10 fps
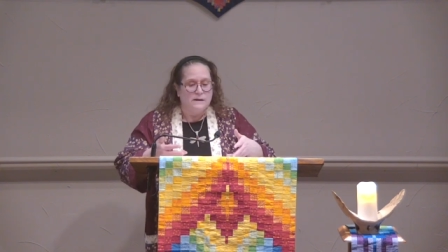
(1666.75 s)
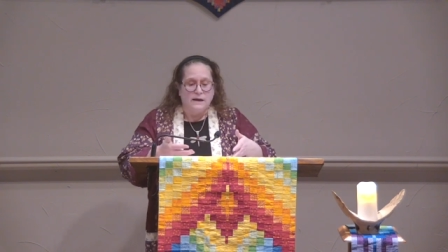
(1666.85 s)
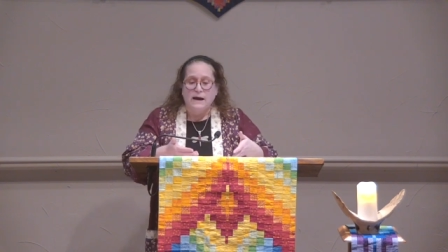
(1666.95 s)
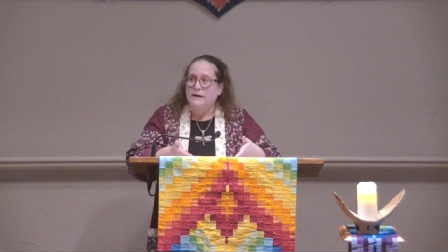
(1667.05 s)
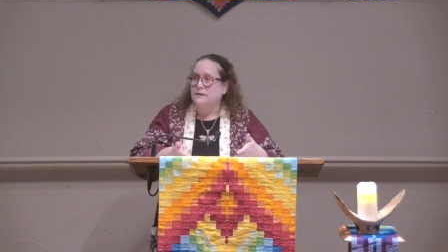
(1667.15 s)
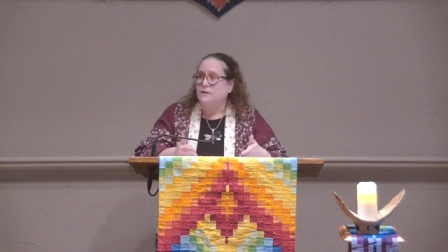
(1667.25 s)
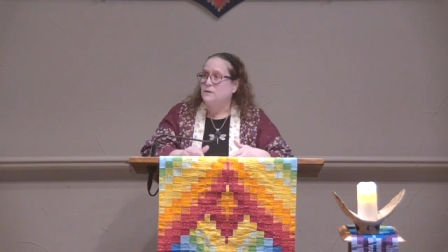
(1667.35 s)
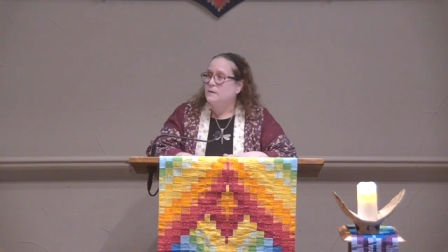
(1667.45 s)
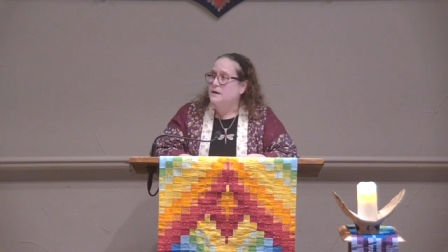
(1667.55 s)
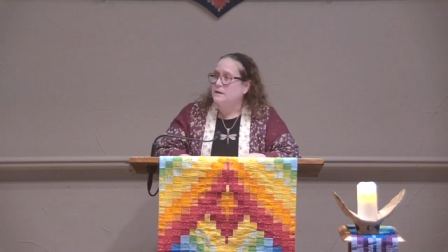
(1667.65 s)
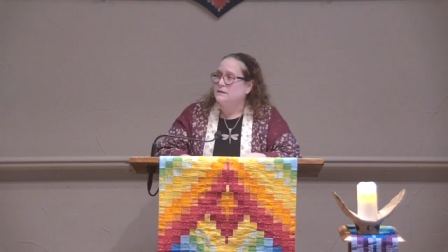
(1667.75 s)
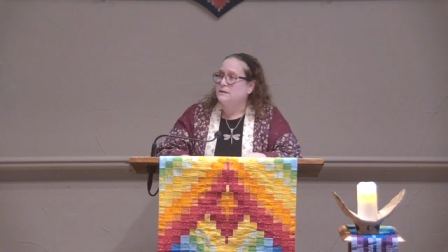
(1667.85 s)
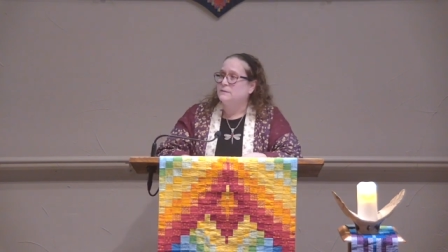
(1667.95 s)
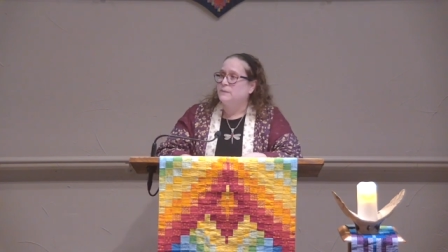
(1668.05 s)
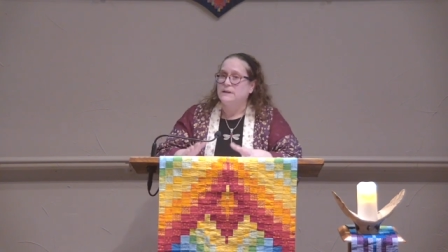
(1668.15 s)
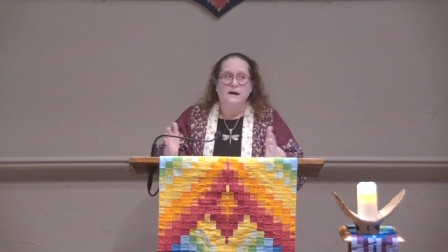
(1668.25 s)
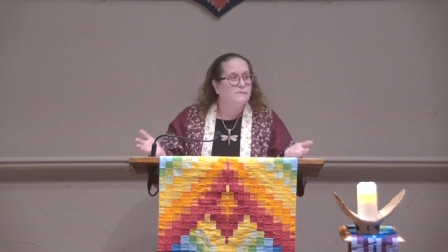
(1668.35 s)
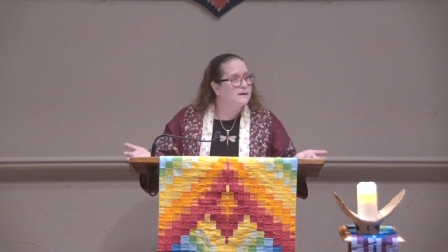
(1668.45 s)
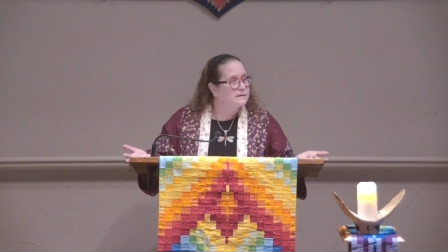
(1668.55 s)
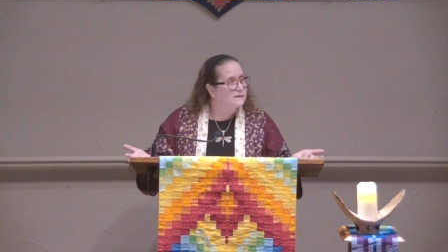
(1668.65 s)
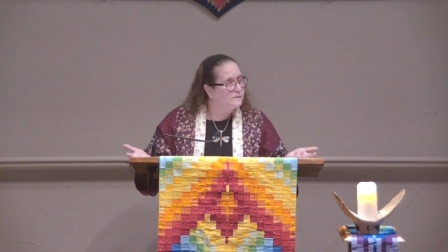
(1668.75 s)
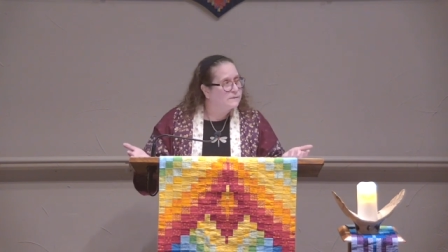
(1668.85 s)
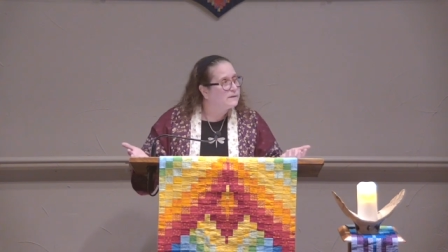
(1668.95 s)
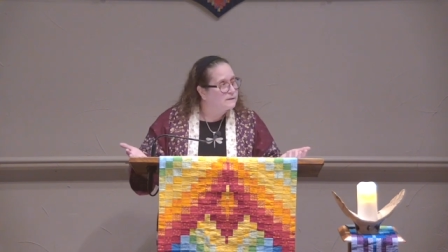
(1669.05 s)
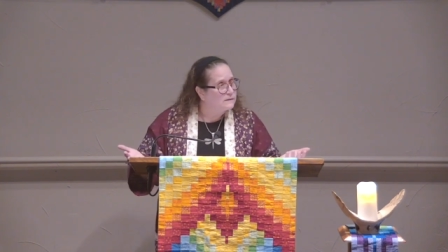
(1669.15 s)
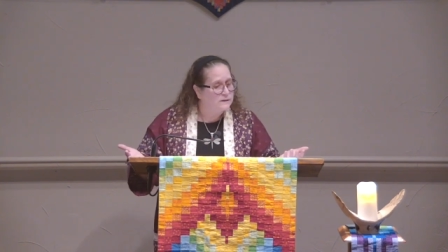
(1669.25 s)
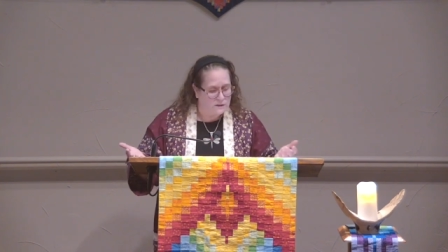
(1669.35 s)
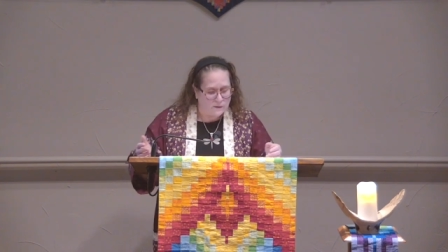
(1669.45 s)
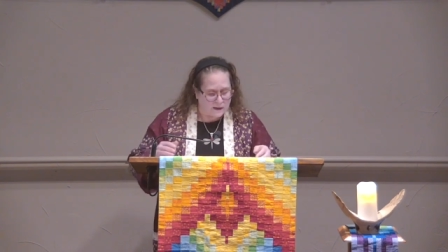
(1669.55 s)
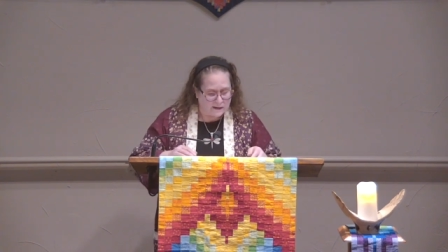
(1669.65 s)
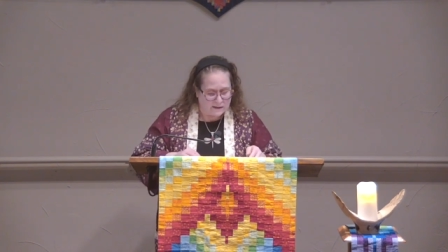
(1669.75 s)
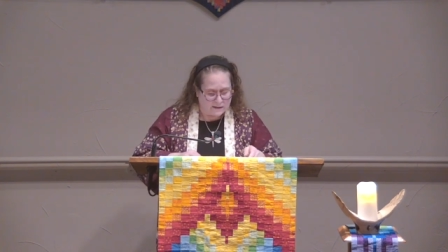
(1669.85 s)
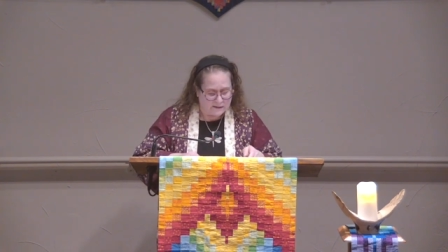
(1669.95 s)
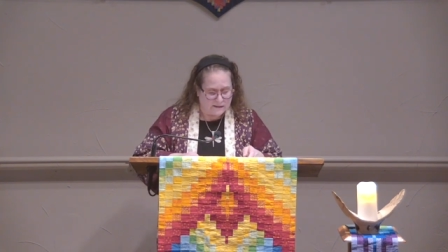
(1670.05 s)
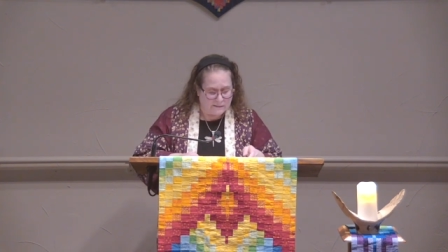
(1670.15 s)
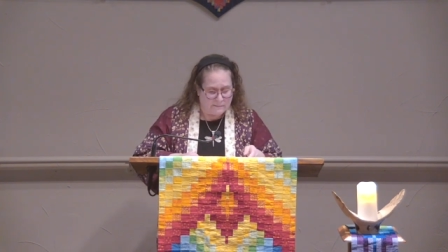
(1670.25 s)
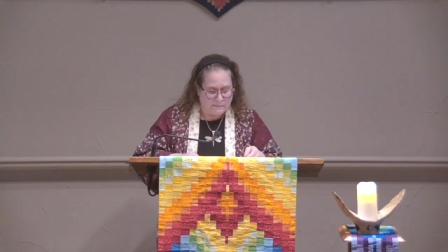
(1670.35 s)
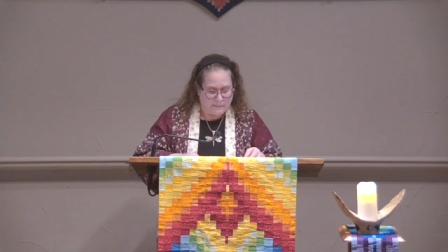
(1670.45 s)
They had a choice, but that wasn't a real choice.